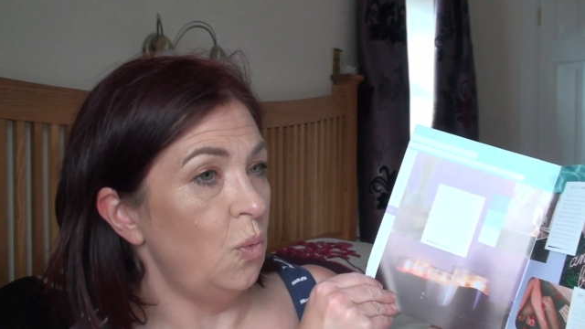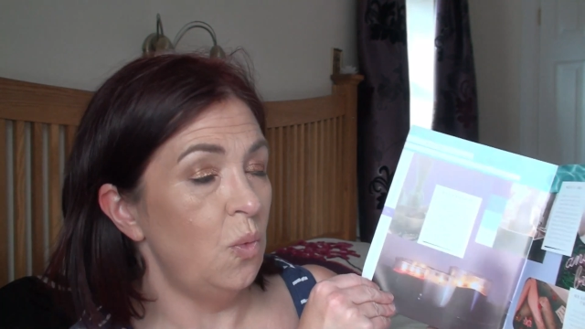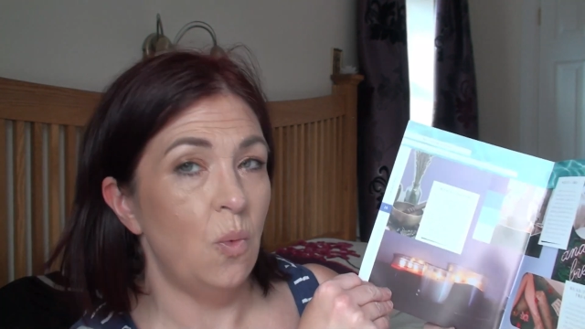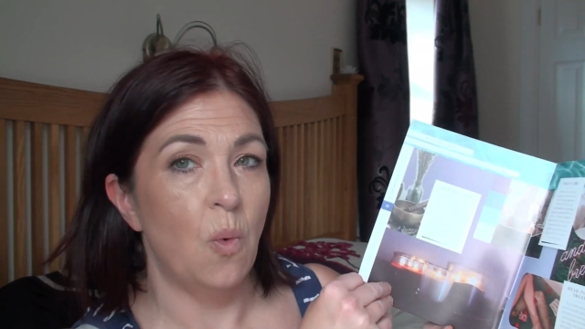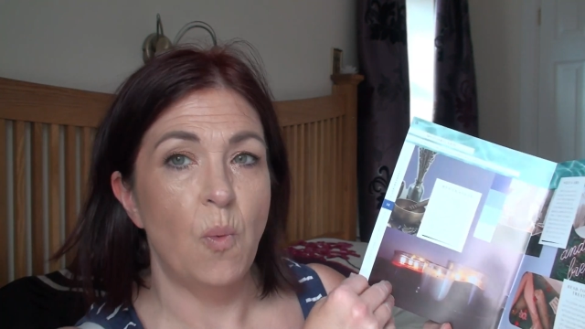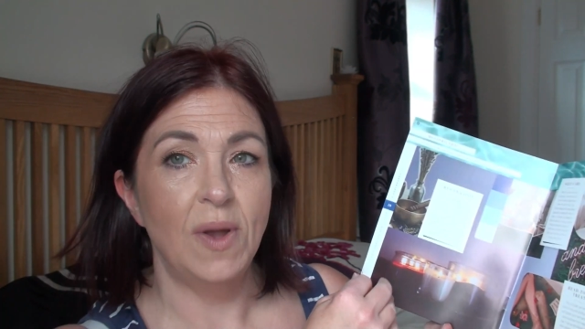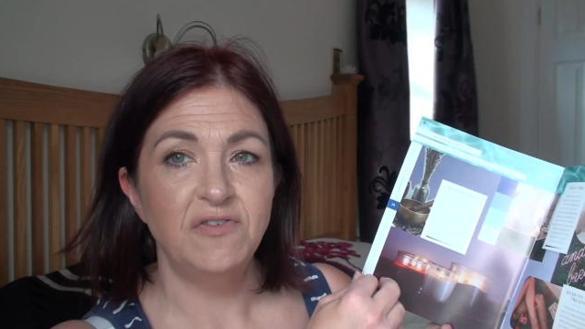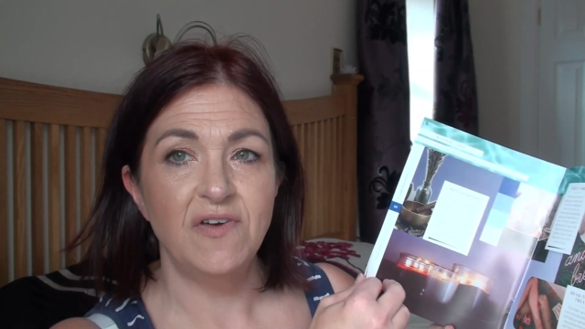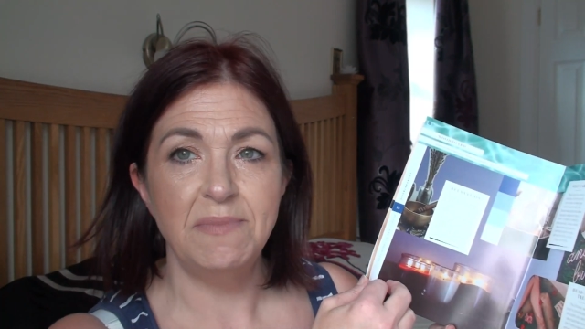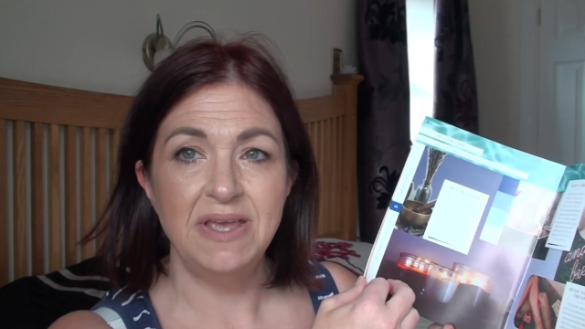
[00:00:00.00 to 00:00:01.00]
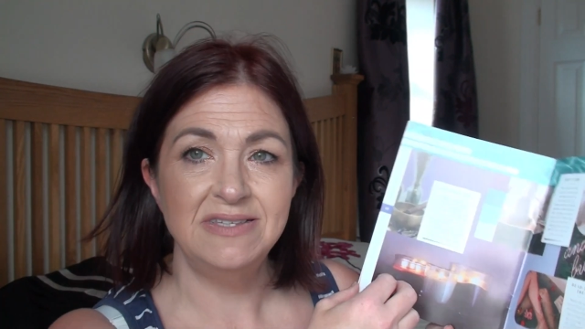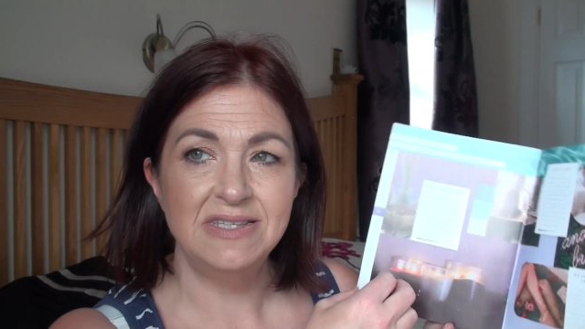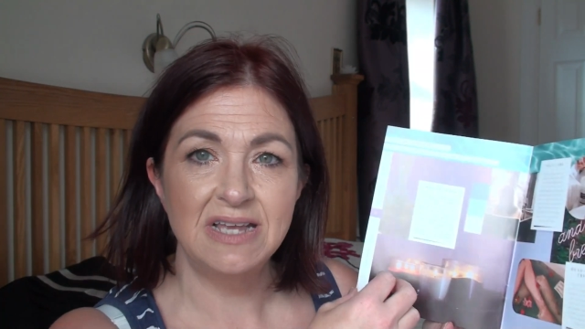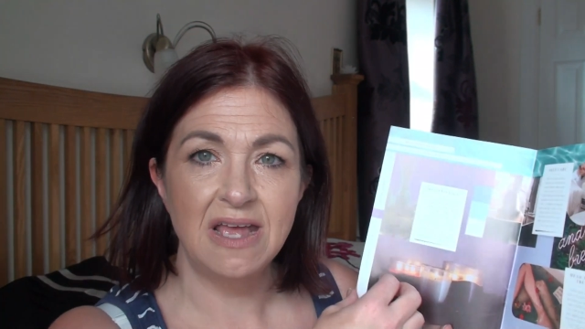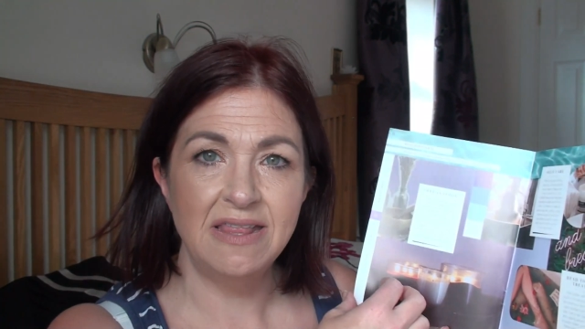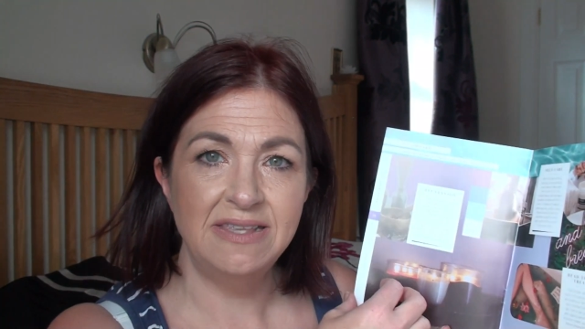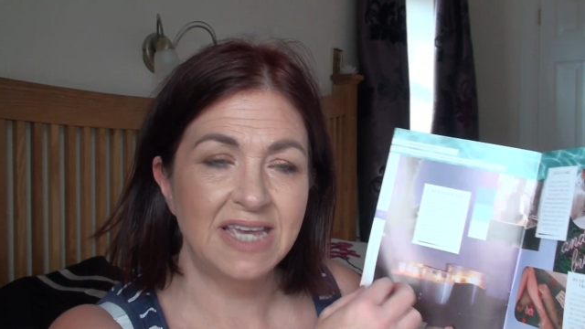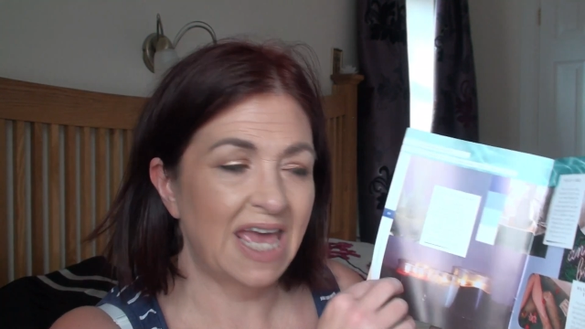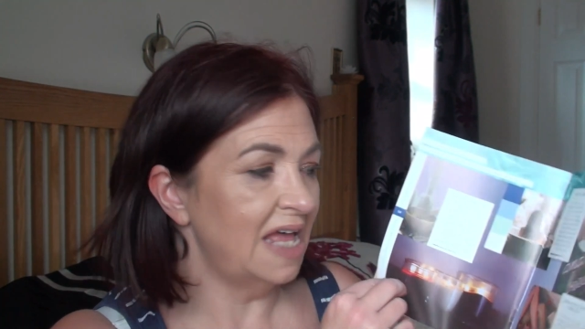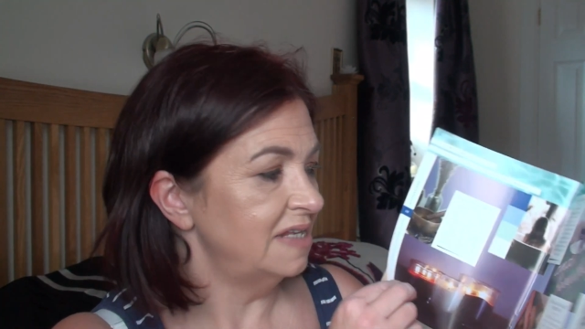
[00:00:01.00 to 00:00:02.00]
Ooh, I wonder if that means there's
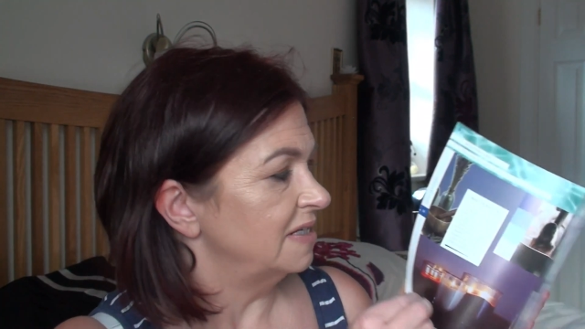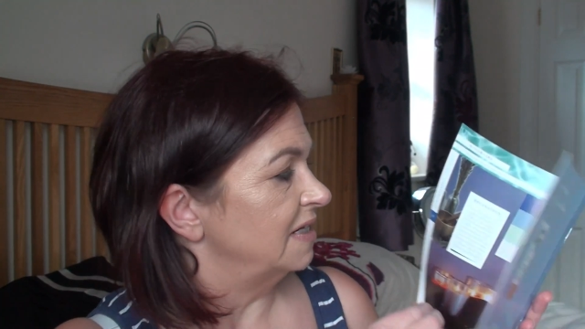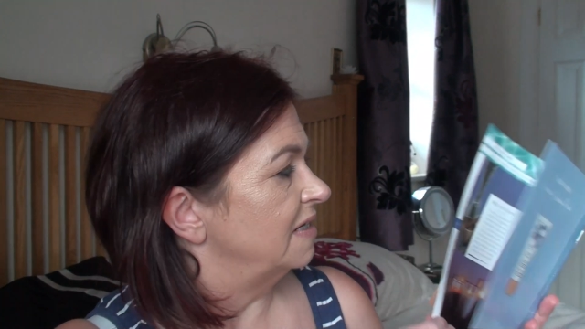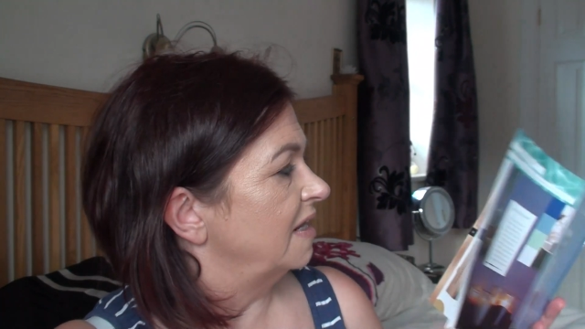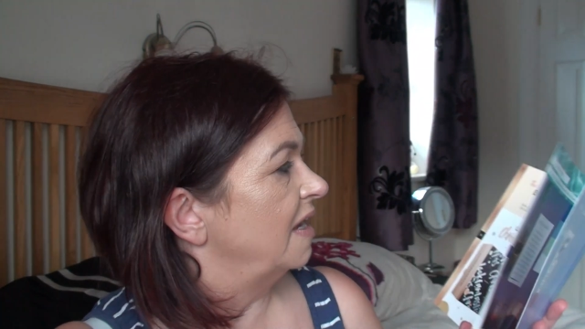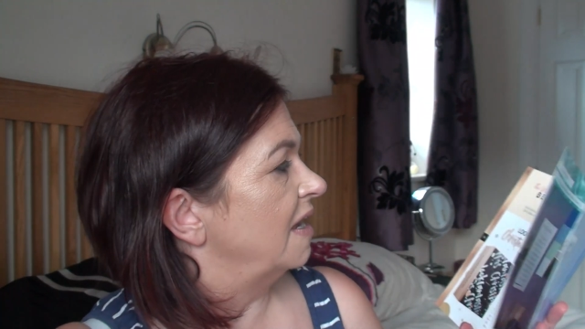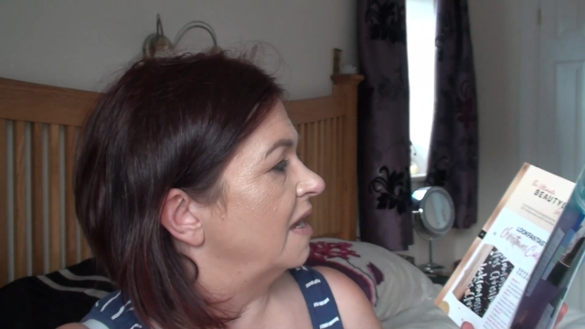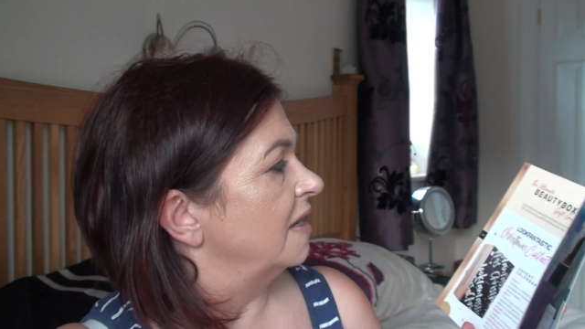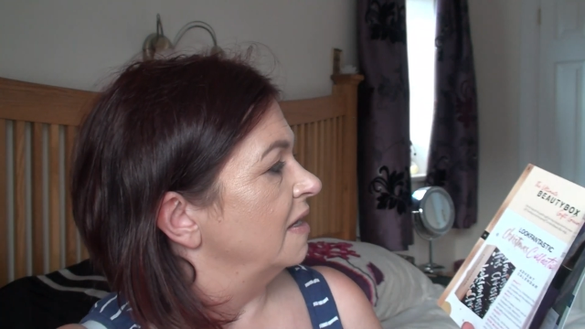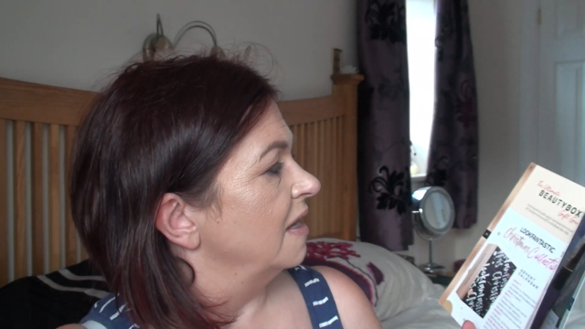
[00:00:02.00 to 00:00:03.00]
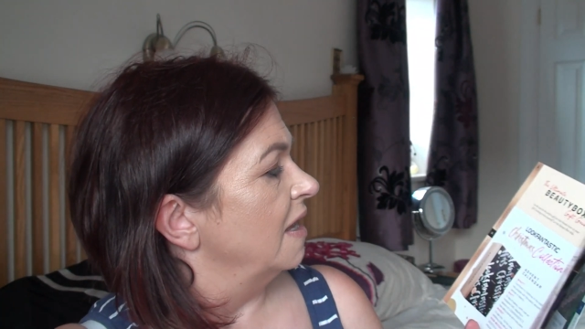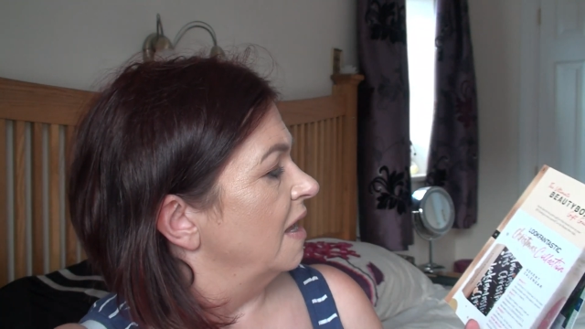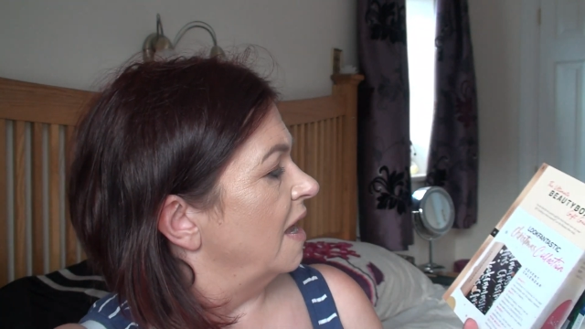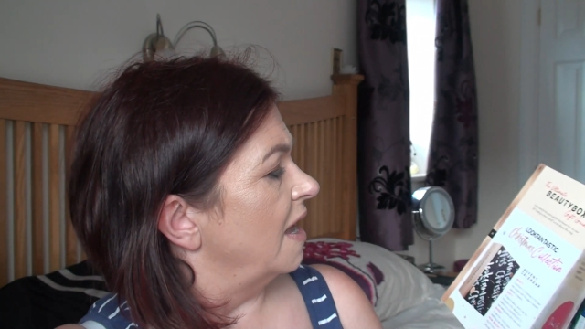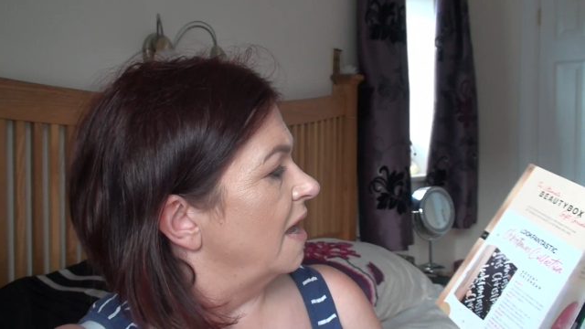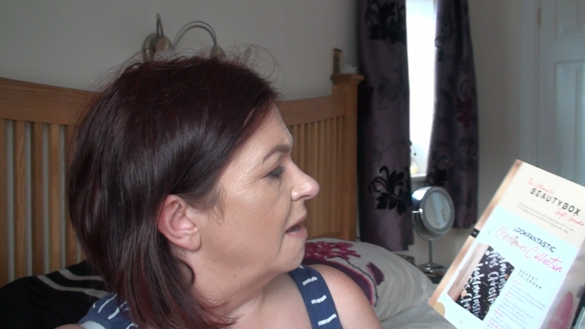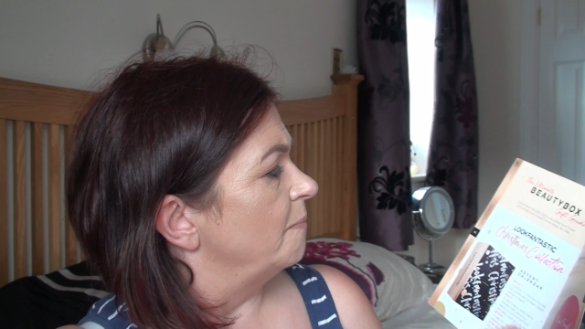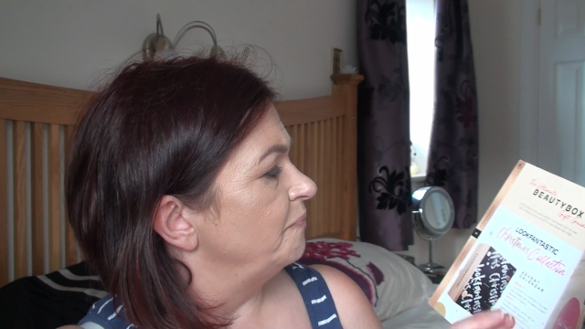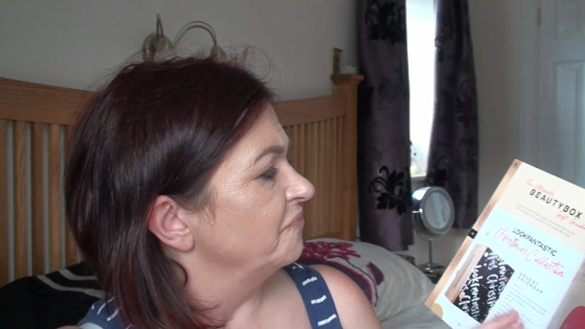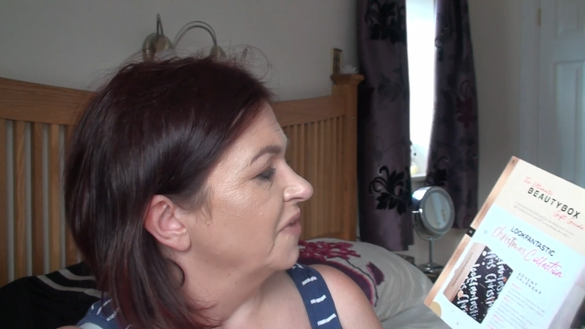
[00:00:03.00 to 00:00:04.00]
a candle in here.
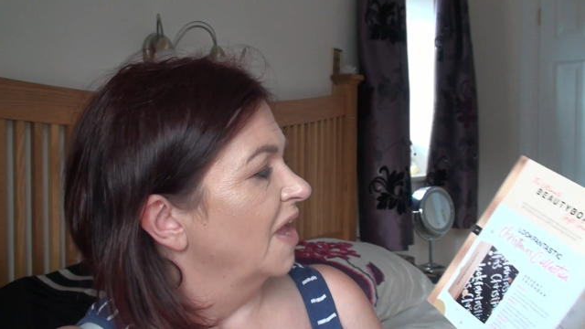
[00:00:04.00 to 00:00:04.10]
They're